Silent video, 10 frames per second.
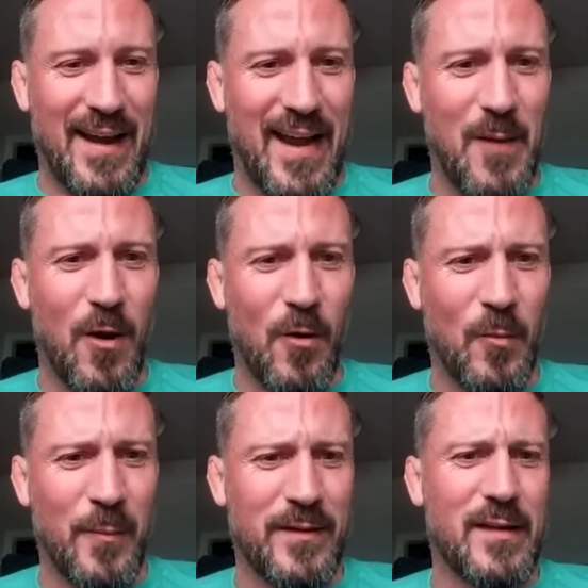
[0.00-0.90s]
And I came
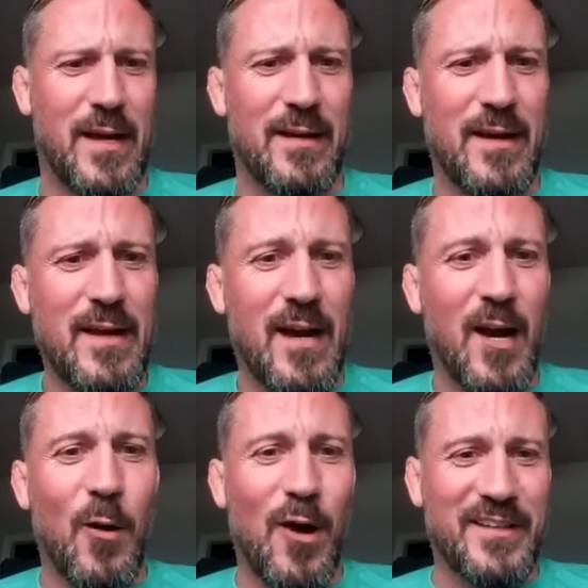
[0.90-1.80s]
home and
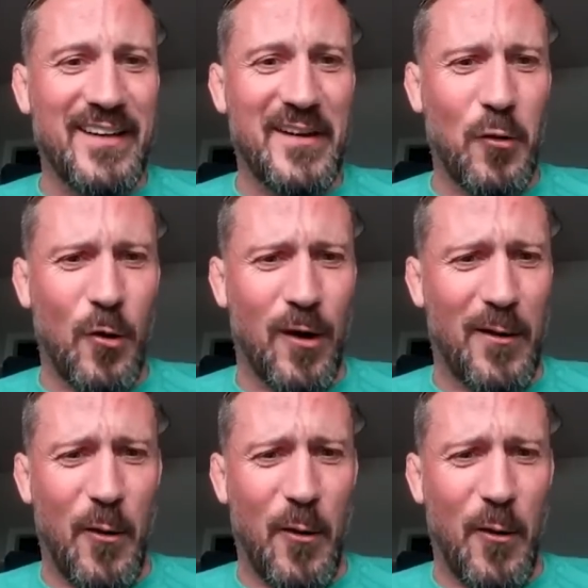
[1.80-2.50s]
I walked in the door,